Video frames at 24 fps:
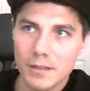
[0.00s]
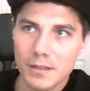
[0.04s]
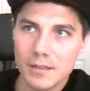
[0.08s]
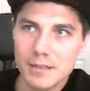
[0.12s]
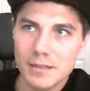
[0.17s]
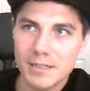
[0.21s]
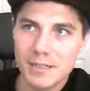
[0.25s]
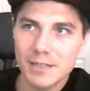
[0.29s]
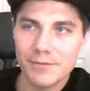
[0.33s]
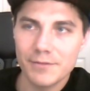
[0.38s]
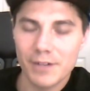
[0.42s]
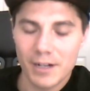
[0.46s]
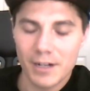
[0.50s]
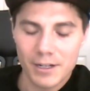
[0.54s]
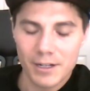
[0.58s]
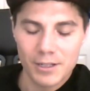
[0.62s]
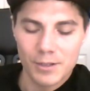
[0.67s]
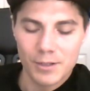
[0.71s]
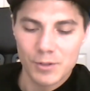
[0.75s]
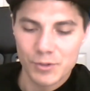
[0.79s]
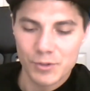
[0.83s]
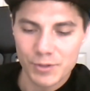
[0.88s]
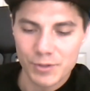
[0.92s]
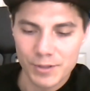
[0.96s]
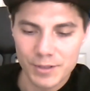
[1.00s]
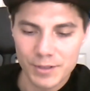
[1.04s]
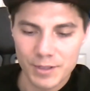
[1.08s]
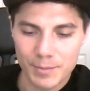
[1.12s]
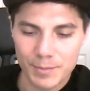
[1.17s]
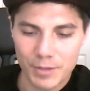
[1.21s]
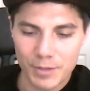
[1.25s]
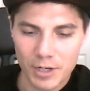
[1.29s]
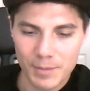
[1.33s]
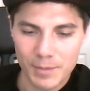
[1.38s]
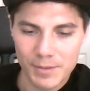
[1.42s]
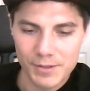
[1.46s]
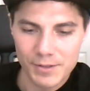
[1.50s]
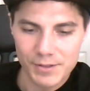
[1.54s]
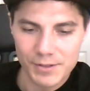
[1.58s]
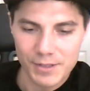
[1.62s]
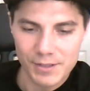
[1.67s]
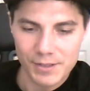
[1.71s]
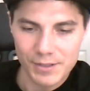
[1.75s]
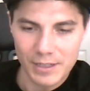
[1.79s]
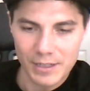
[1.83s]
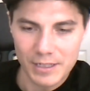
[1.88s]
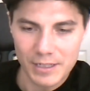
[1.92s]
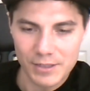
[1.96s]
devalue certain departments
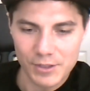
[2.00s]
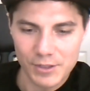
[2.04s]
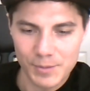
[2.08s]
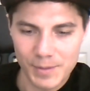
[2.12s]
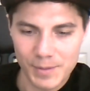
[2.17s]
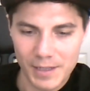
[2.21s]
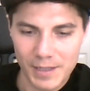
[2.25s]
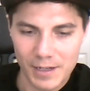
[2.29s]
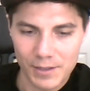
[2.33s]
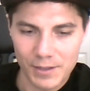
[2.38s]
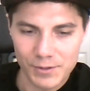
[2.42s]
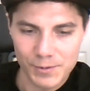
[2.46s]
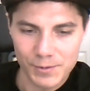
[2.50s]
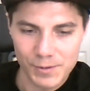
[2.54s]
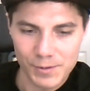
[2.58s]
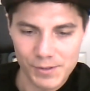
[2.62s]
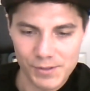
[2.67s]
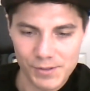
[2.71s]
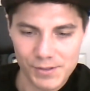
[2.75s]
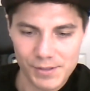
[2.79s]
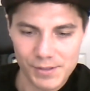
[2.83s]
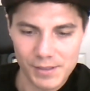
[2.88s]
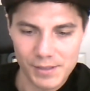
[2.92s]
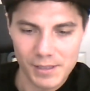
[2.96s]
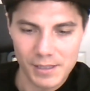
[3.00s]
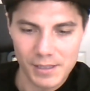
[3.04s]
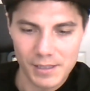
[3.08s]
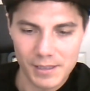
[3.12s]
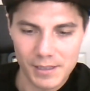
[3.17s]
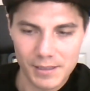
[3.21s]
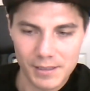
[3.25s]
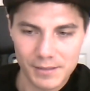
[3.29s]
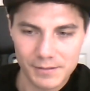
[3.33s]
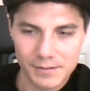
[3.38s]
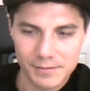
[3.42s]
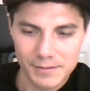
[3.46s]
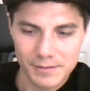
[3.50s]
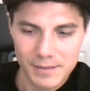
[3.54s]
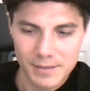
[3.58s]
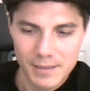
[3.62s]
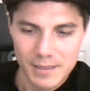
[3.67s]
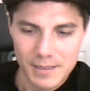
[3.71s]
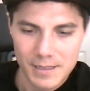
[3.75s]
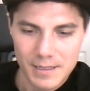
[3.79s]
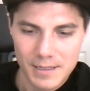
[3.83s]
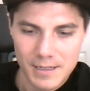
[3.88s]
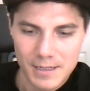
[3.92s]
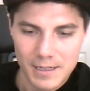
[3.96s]
because it can just be outsourced.
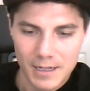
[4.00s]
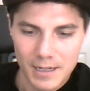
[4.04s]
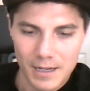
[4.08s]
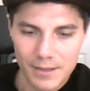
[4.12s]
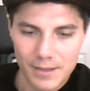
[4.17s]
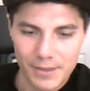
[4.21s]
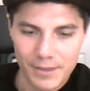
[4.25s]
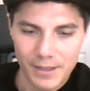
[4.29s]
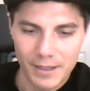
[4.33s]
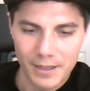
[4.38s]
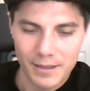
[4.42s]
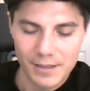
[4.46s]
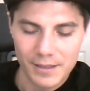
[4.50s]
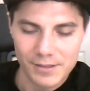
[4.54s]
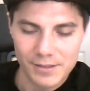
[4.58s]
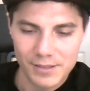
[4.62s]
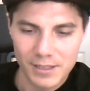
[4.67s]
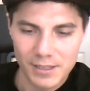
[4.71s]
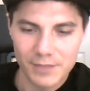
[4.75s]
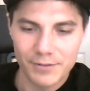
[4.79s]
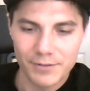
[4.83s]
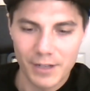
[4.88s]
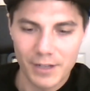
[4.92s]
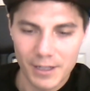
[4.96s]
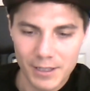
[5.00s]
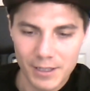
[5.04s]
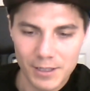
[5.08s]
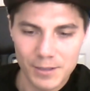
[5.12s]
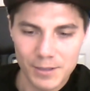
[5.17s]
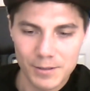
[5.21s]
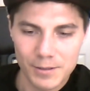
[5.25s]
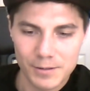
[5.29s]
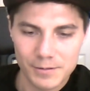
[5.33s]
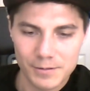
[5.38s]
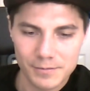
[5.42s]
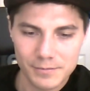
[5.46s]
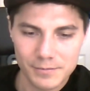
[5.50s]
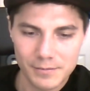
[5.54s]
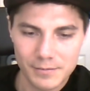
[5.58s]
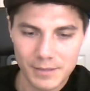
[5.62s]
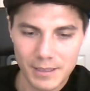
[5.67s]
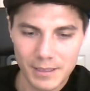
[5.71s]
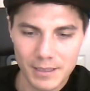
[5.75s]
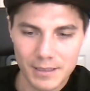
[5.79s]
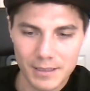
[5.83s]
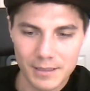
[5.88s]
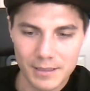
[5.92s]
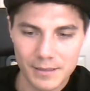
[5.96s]
I think they see the value
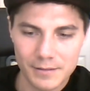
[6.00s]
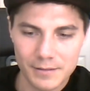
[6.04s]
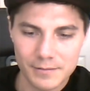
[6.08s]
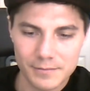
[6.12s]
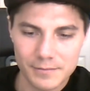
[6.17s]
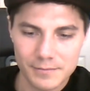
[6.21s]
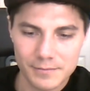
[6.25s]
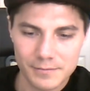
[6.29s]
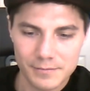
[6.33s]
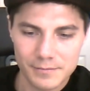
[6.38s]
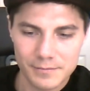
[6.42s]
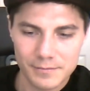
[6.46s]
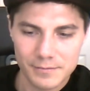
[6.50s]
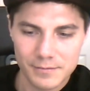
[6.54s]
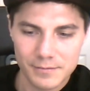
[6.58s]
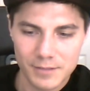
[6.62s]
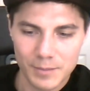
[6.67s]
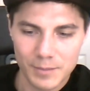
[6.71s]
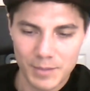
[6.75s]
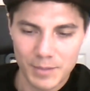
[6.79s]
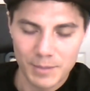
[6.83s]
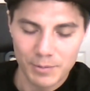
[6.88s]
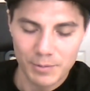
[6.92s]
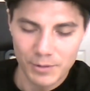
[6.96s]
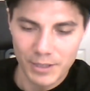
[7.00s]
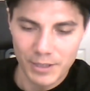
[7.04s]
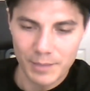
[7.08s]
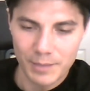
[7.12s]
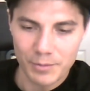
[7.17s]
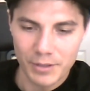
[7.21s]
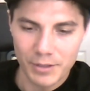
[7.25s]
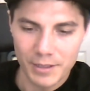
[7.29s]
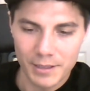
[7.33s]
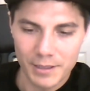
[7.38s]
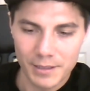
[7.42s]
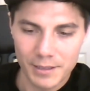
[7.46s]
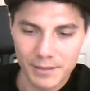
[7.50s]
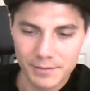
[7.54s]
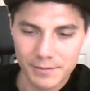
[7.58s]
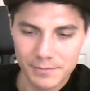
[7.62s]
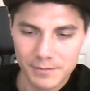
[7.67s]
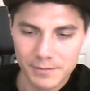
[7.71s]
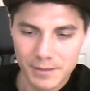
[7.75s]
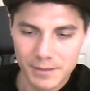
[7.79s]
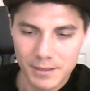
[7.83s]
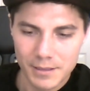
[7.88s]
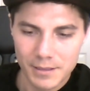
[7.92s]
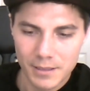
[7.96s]
in the people they bring
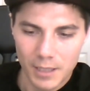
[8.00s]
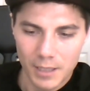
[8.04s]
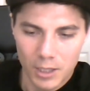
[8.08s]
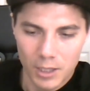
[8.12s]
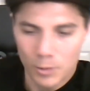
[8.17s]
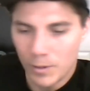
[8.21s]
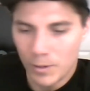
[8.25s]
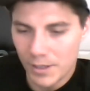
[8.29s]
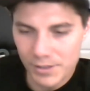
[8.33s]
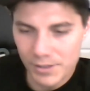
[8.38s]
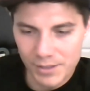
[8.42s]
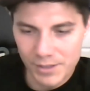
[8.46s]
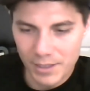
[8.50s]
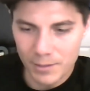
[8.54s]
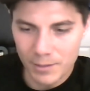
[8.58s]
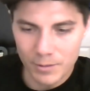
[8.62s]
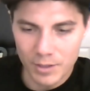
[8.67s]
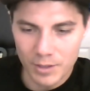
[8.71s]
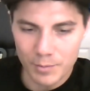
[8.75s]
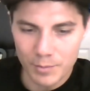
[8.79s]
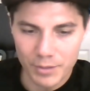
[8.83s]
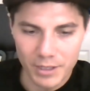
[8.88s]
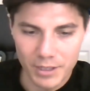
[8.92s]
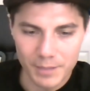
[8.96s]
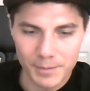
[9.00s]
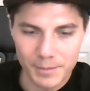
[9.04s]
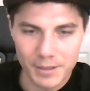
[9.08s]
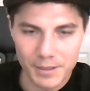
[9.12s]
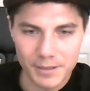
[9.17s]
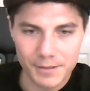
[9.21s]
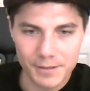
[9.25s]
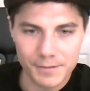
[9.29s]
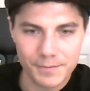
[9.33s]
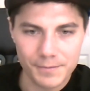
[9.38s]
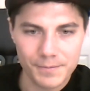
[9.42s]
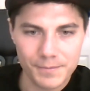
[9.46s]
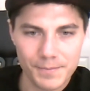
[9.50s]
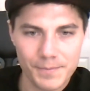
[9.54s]
on. Otherwise, they don't want to bring them on.